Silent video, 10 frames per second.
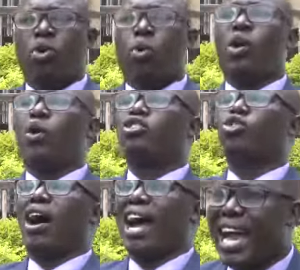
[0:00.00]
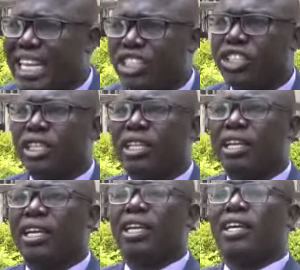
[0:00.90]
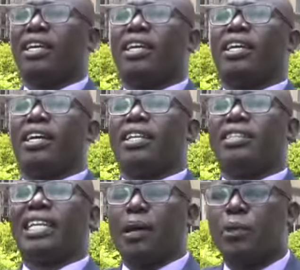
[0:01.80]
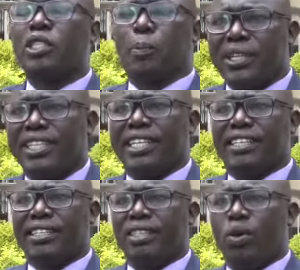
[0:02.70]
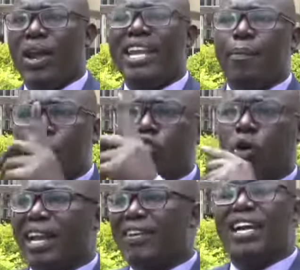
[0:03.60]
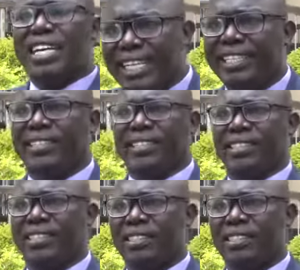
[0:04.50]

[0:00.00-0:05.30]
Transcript: we want to urge the Deputy President, William Ruto, wherever he is,